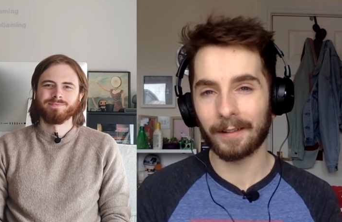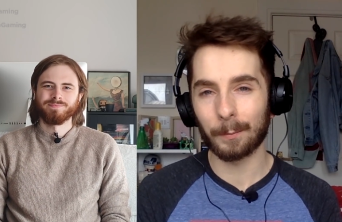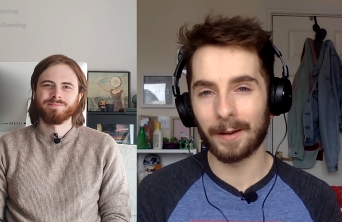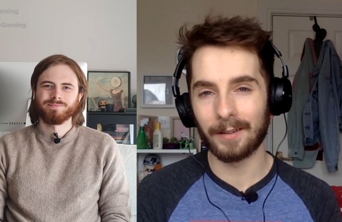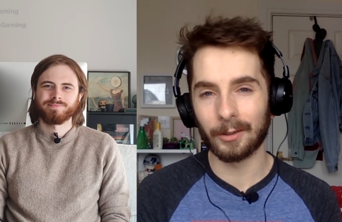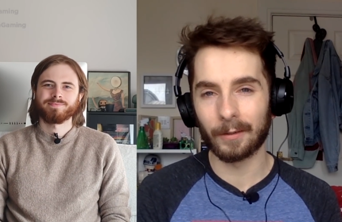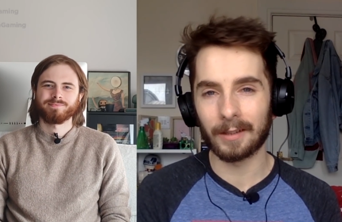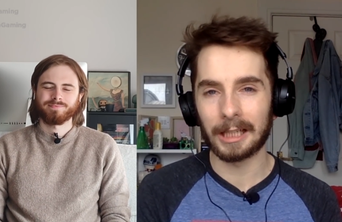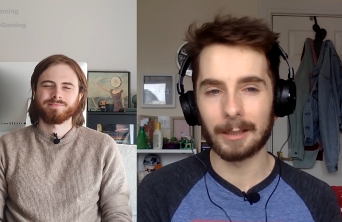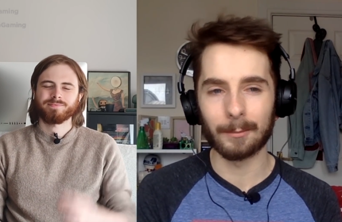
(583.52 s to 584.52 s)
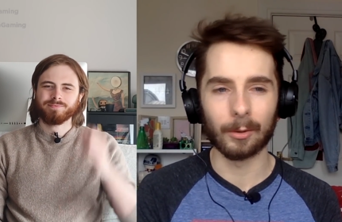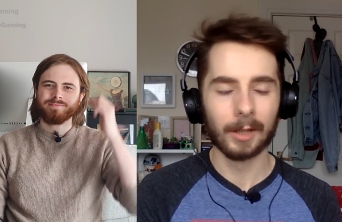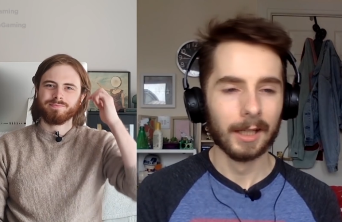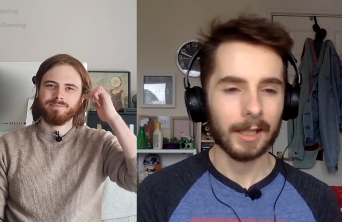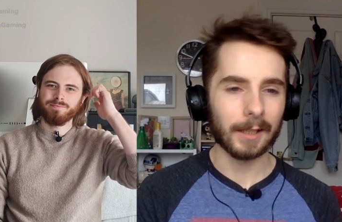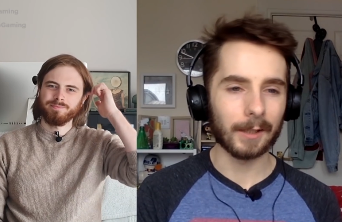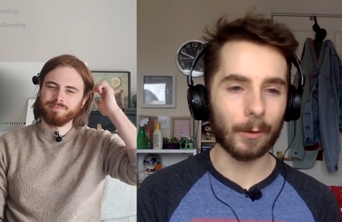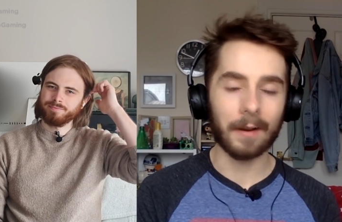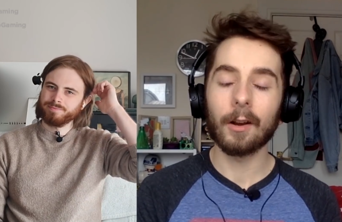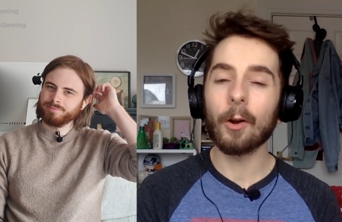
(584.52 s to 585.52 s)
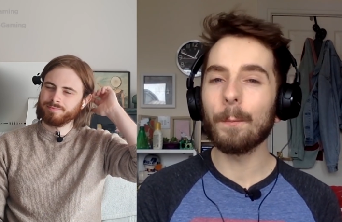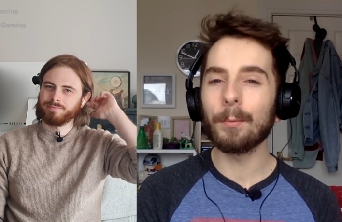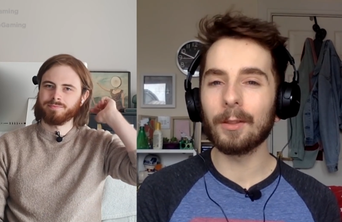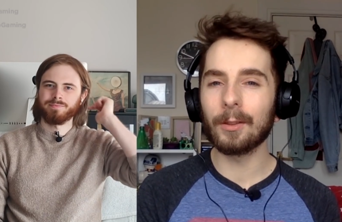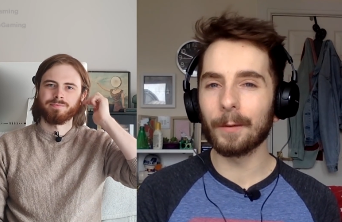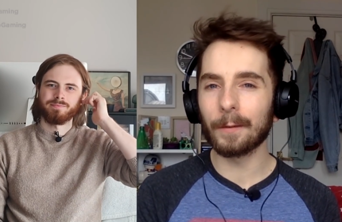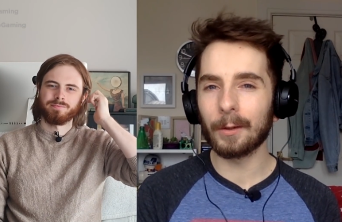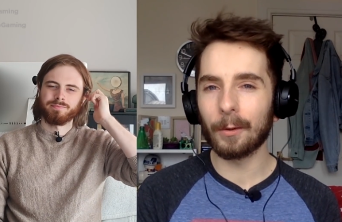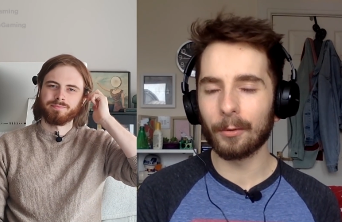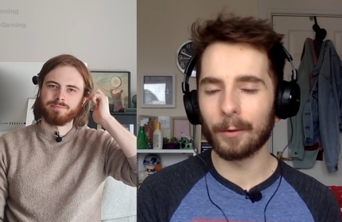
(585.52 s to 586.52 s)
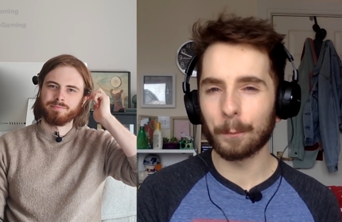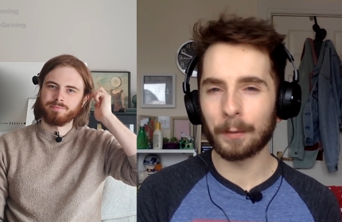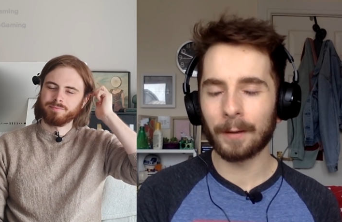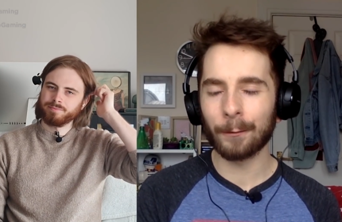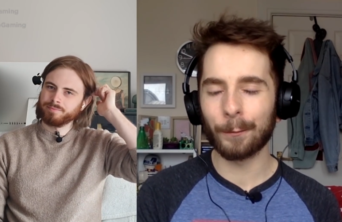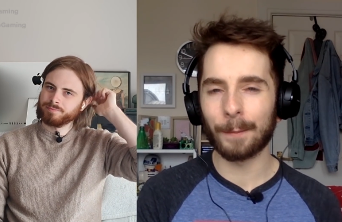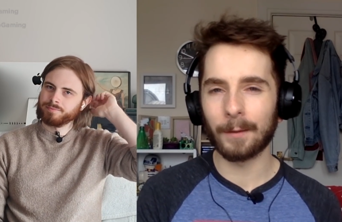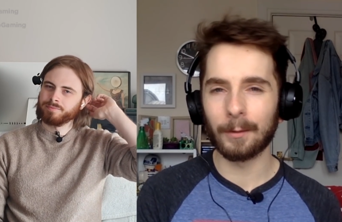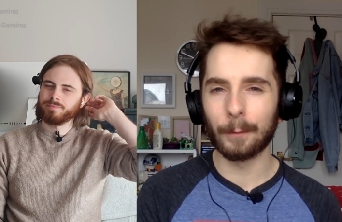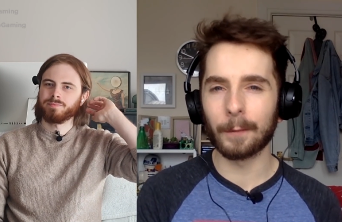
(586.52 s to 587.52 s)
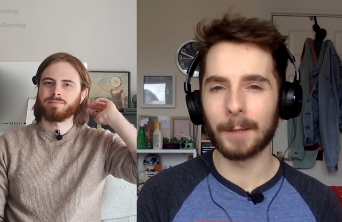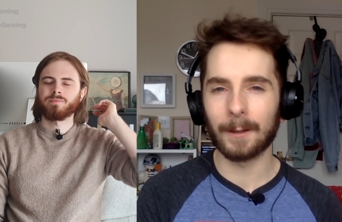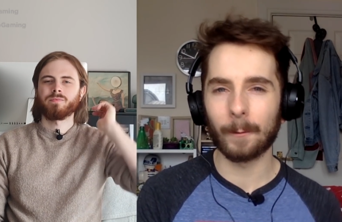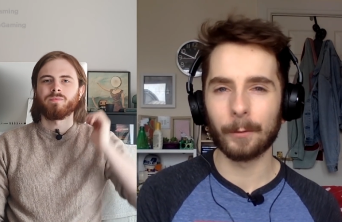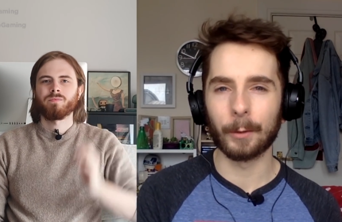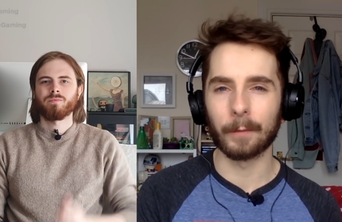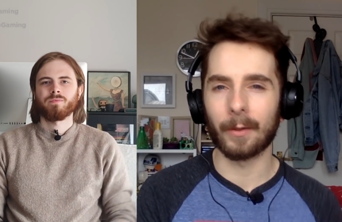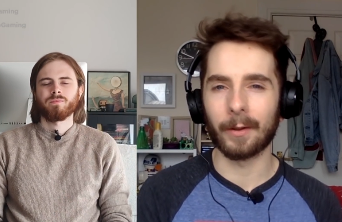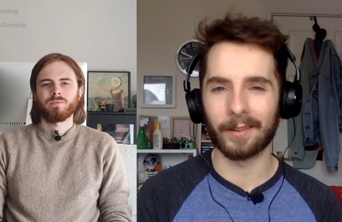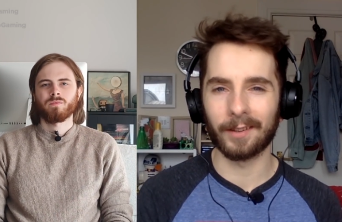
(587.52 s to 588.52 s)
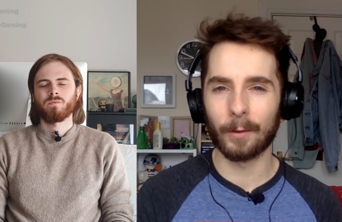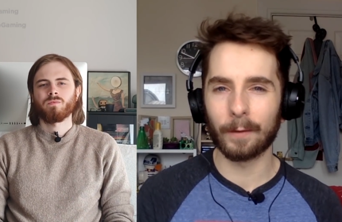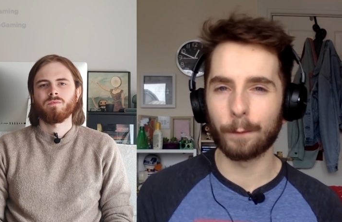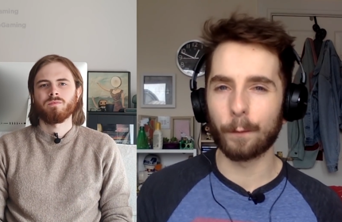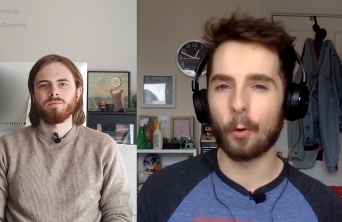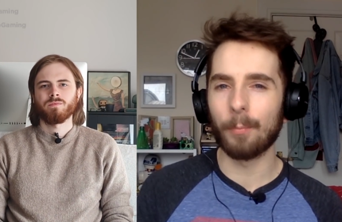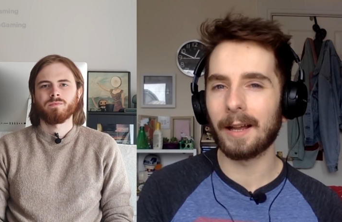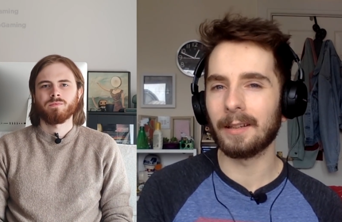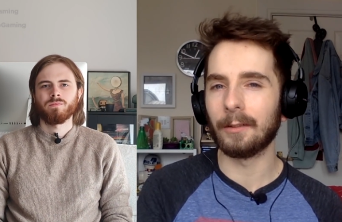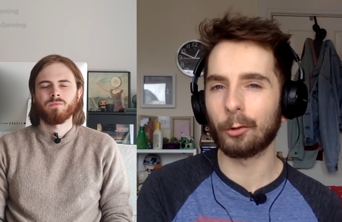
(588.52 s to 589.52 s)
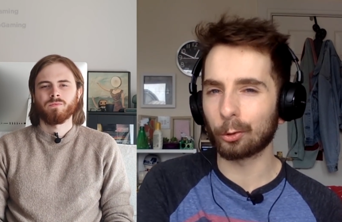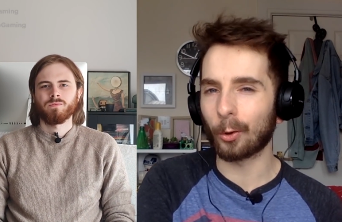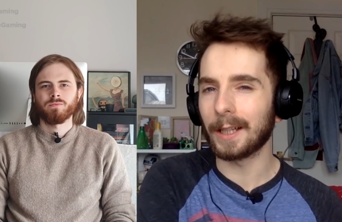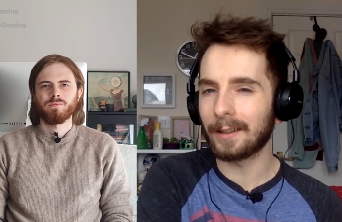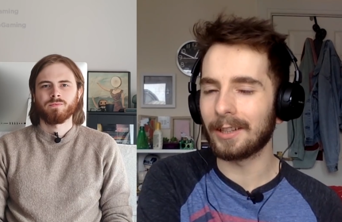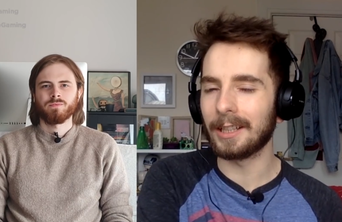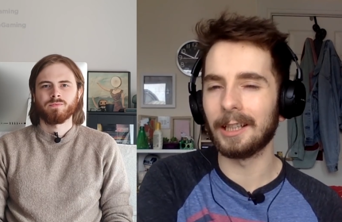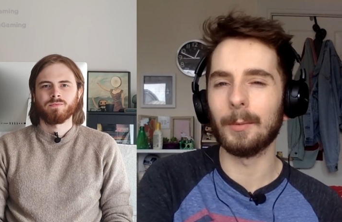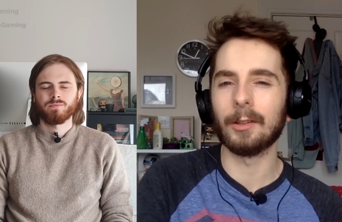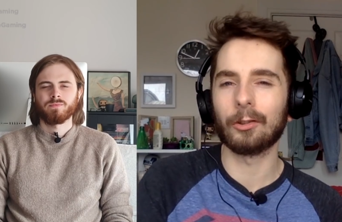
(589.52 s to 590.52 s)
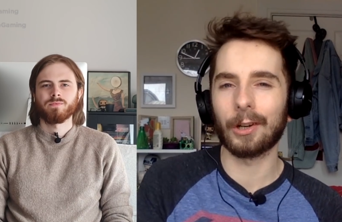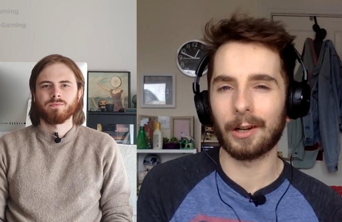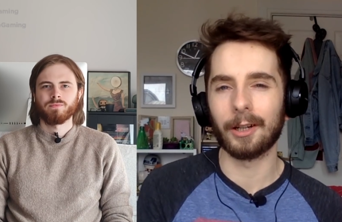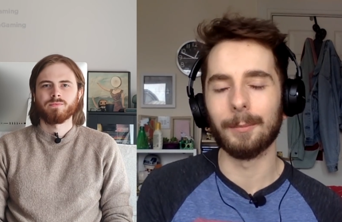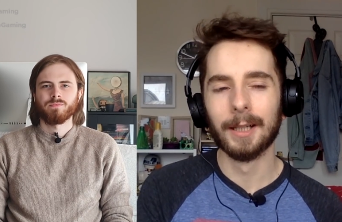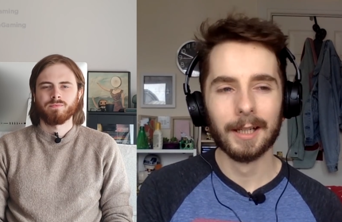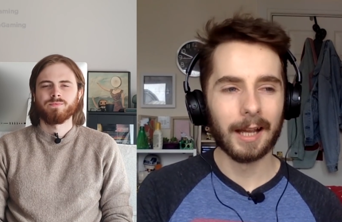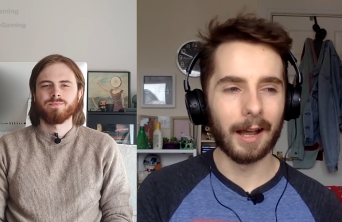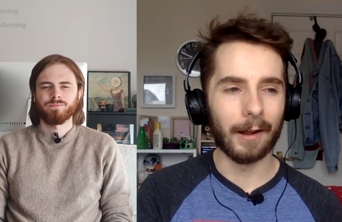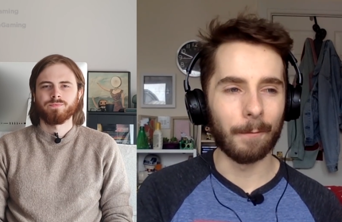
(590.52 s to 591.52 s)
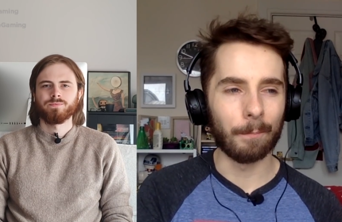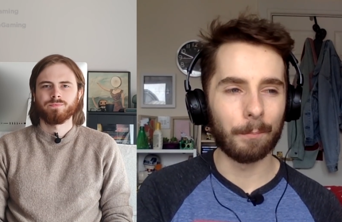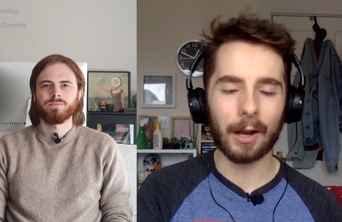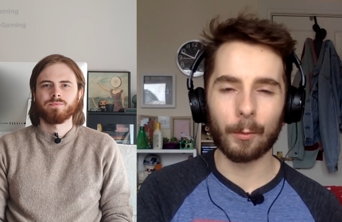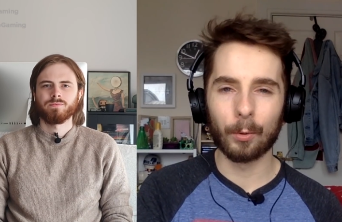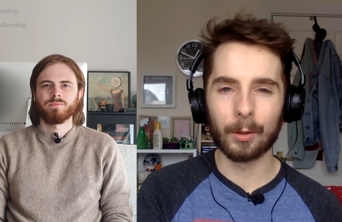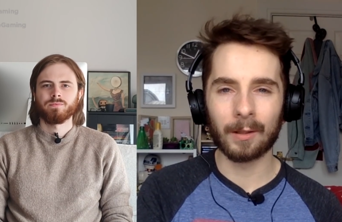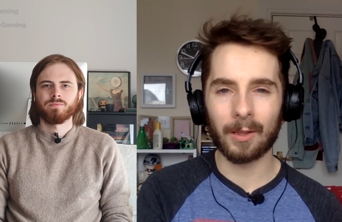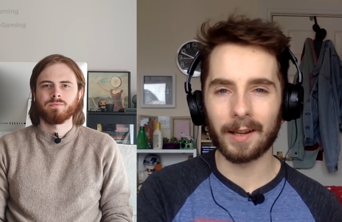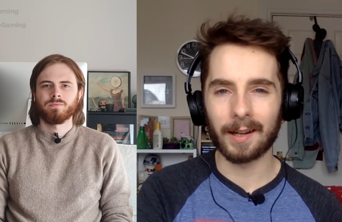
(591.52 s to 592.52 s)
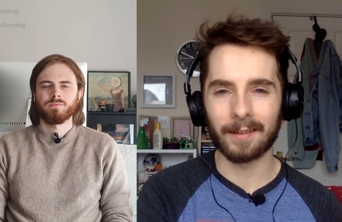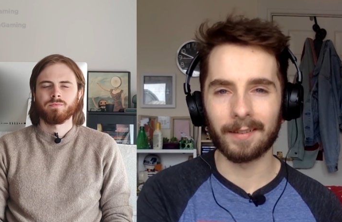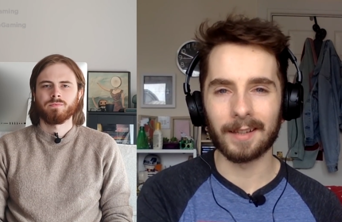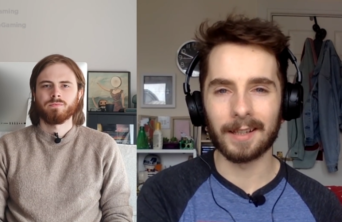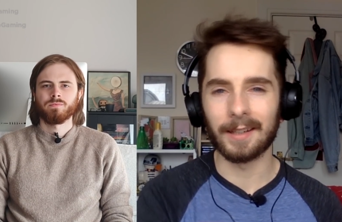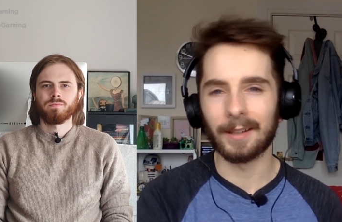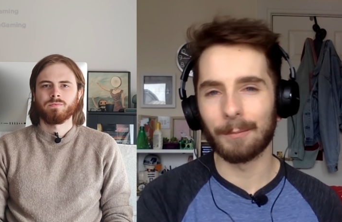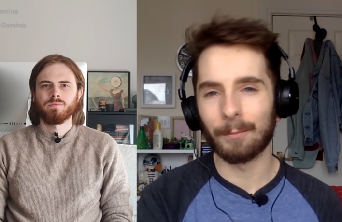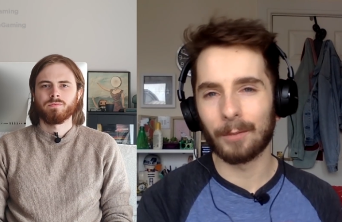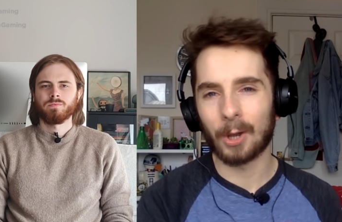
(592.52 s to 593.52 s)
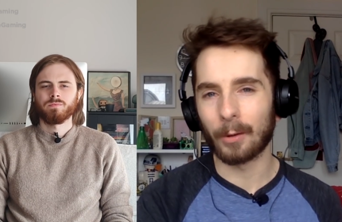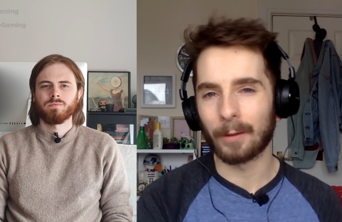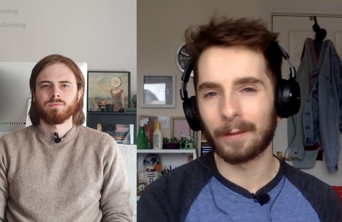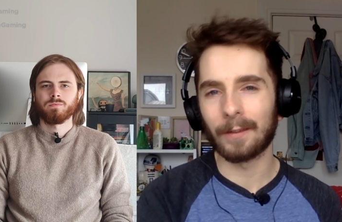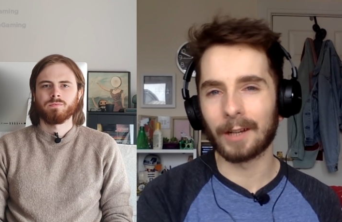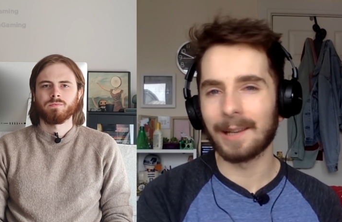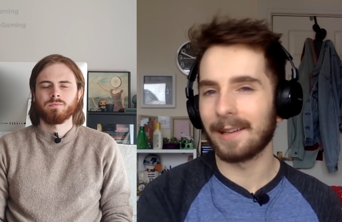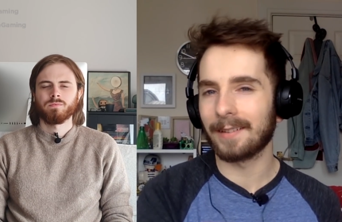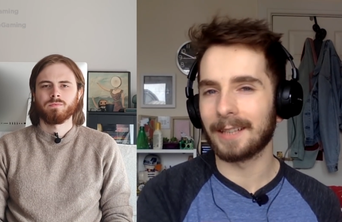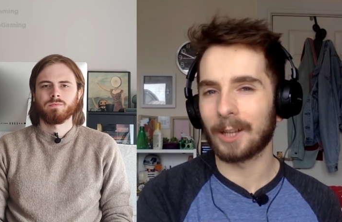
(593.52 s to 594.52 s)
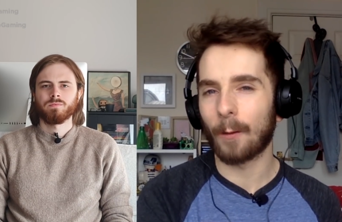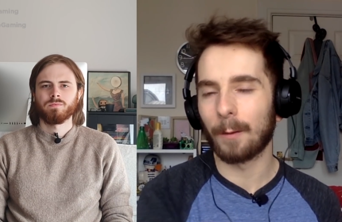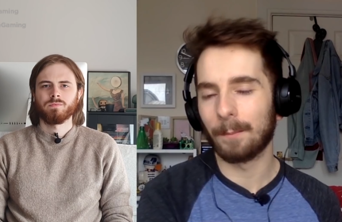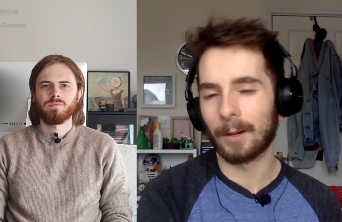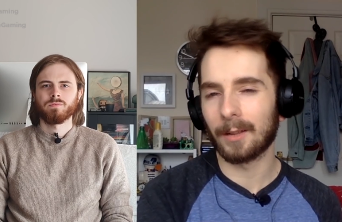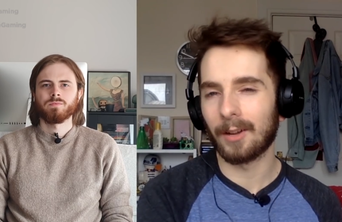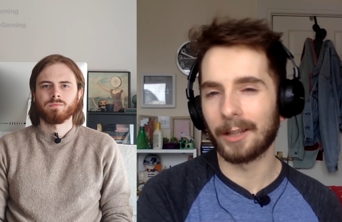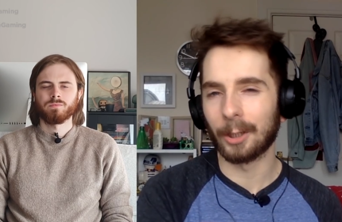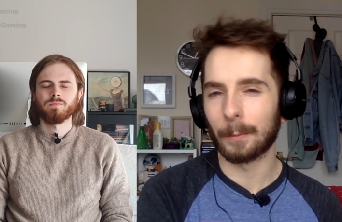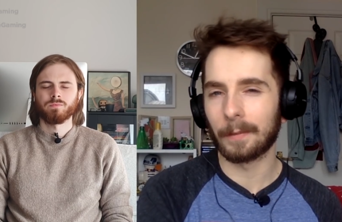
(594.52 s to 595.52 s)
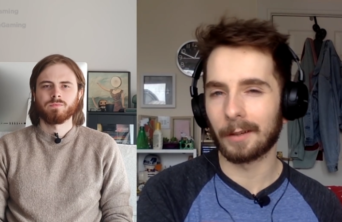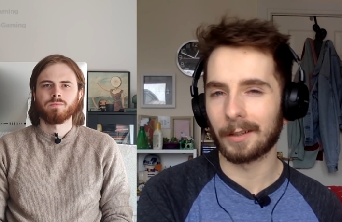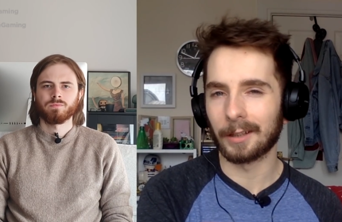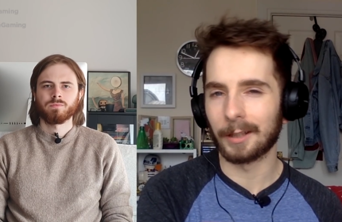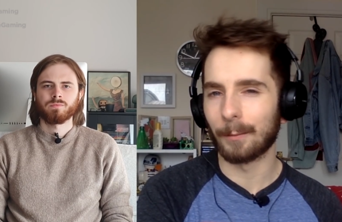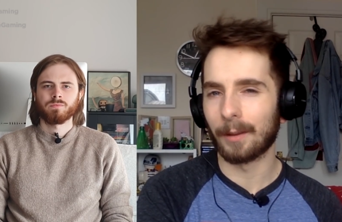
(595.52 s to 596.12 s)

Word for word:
Speaker 1: team, or, you know, and I hope that there is, there is potential for them to do something along those lines. I know it's a four-man strike team each time, um, but I would like to see nods to classic comic book lineup, certainly, whether you